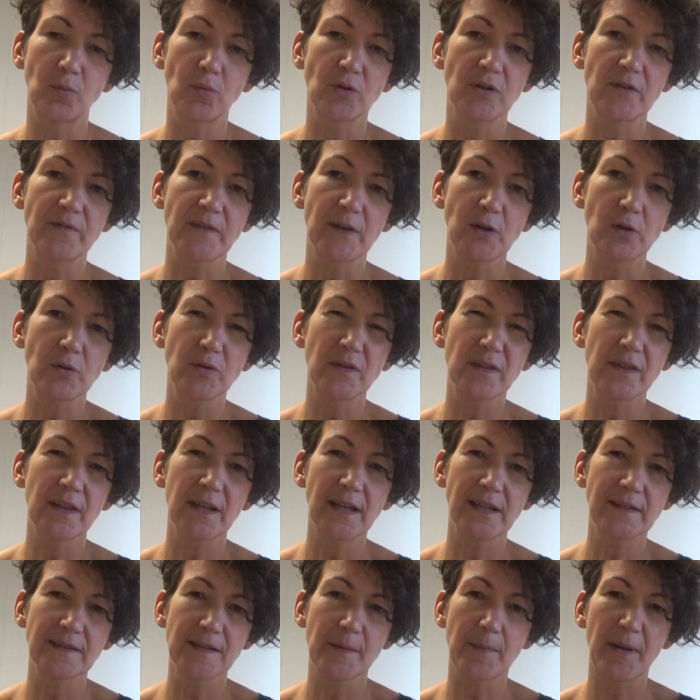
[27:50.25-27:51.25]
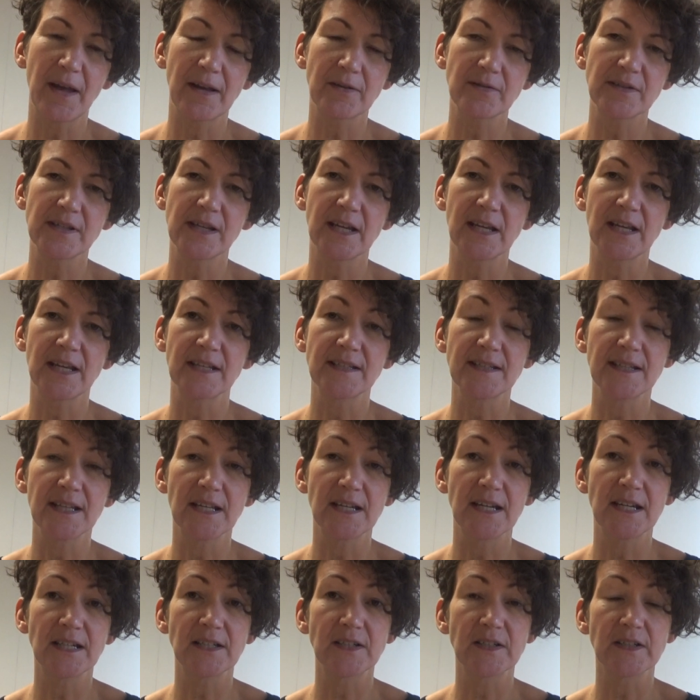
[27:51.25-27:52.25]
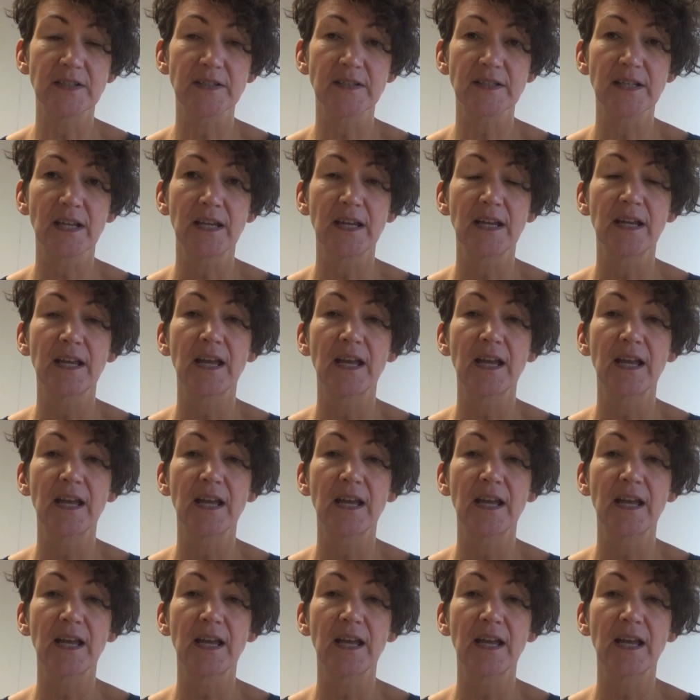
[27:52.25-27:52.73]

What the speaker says: One of the good things about it is that it does